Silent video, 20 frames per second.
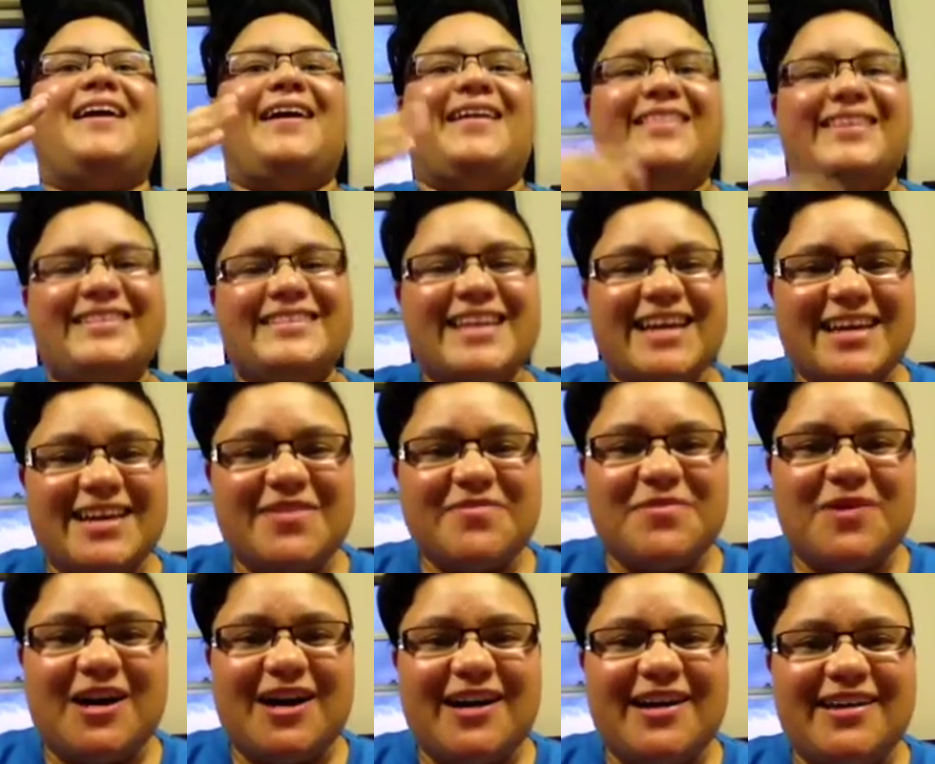the second
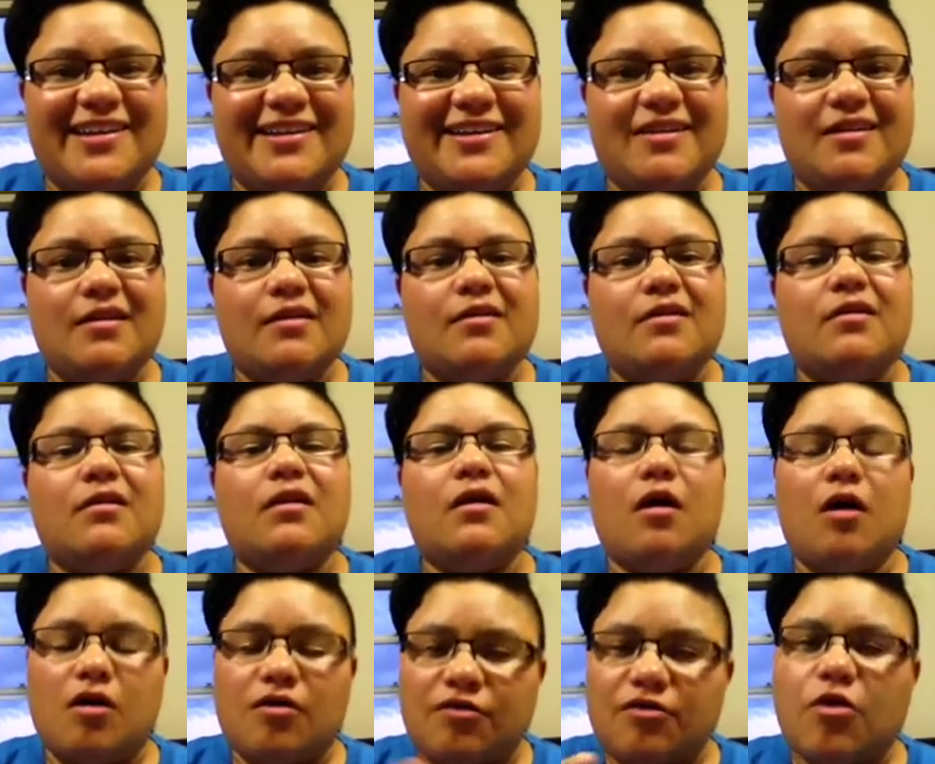one,
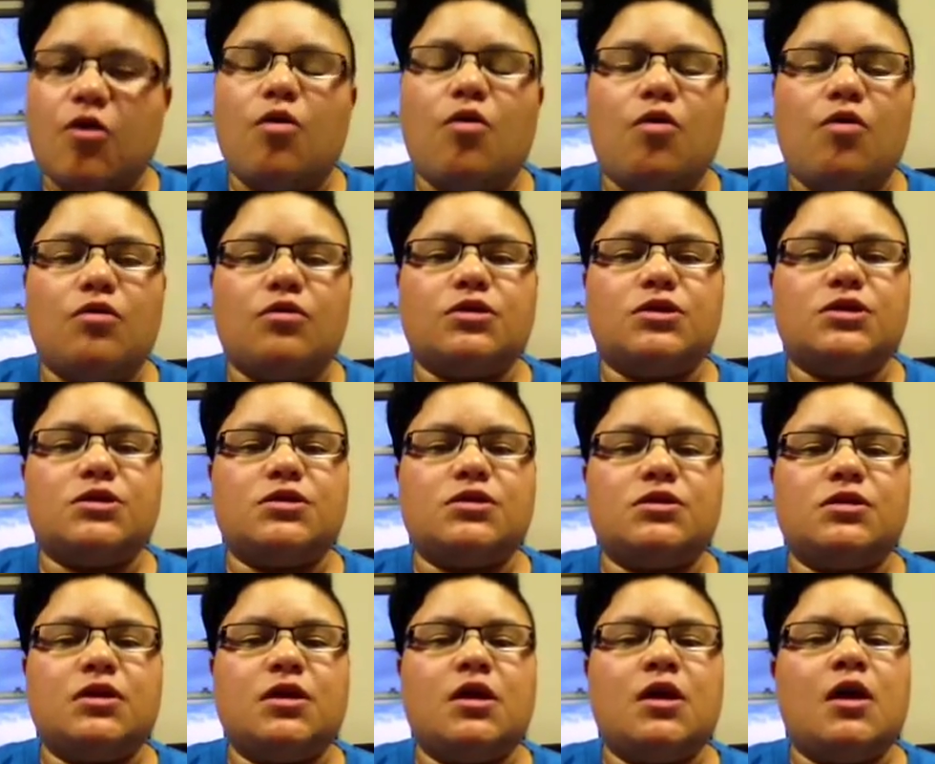of course,